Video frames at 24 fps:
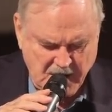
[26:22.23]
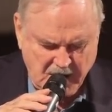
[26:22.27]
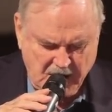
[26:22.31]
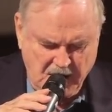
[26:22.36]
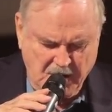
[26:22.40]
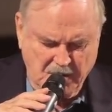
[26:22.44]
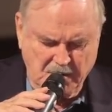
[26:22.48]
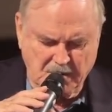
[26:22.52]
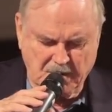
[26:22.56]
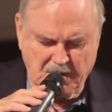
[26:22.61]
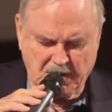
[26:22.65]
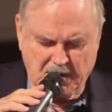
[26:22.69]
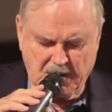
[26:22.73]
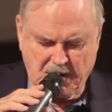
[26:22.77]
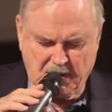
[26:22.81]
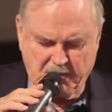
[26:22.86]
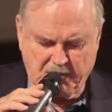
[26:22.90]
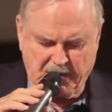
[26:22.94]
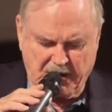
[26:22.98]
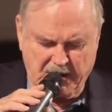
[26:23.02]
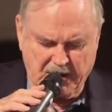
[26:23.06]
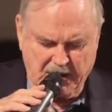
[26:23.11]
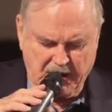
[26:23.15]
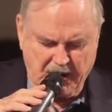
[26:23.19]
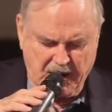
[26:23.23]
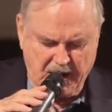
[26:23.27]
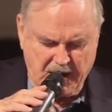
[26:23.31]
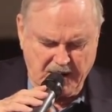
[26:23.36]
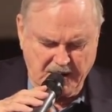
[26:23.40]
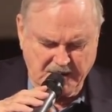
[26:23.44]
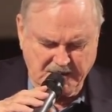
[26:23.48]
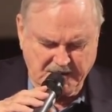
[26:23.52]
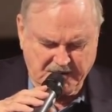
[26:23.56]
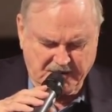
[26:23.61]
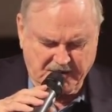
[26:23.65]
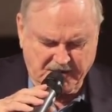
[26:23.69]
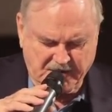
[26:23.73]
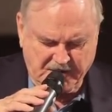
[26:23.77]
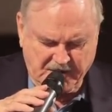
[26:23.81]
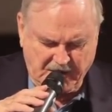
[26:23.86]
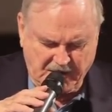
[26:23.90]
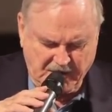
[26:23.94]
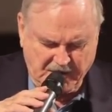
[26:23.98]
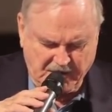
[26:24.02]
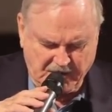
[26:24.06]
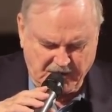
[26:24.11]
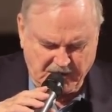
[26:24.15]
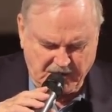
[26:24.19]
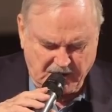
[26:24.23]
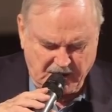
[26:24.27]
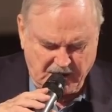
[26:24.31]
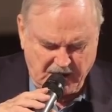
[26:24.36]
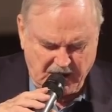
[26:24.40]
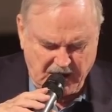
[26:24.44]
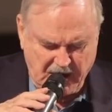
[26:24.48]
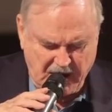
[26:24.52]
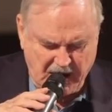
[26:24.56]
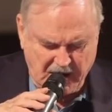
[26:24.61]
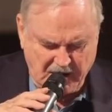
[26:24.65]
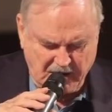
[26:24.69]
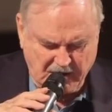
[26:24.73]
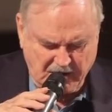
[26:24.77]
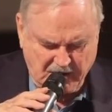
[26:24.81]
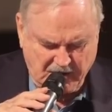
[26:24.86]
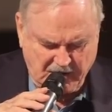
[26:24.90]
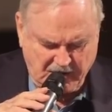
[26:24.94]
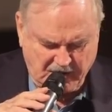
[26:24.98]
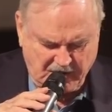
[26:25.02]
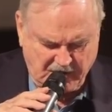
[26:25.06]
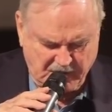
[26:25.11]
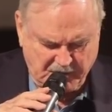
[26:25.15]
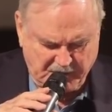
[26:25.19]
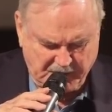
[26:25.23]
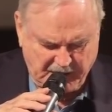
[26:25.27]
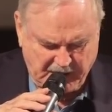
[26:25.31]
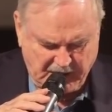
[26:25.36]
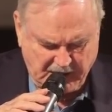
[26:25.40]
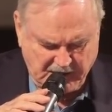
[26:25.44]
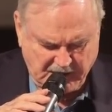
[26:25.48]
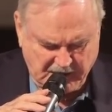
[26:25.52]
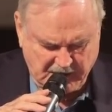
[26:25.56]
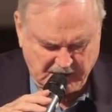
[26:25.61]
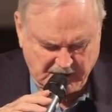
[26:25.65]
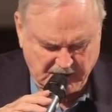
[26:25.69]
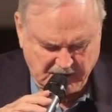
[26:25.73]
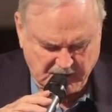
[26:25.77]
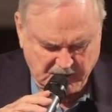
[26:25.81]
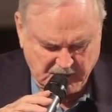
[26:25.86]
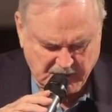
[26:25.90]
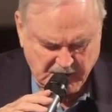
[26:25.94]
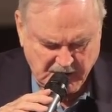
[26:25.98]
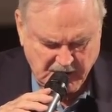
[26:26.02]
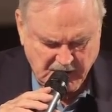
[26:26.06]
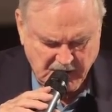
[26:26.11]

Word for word: only by incessantly anticipating them,